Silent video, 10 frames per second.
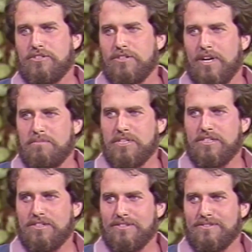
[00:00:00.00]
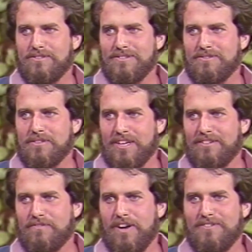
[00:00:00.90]
sure how much he'll get
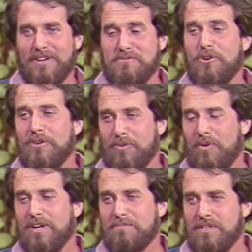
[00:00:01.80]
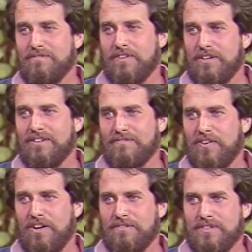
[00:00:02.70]
involved. I know he'll want to be very
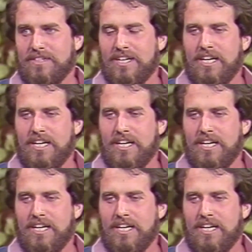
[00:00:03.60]
involved. Yeah.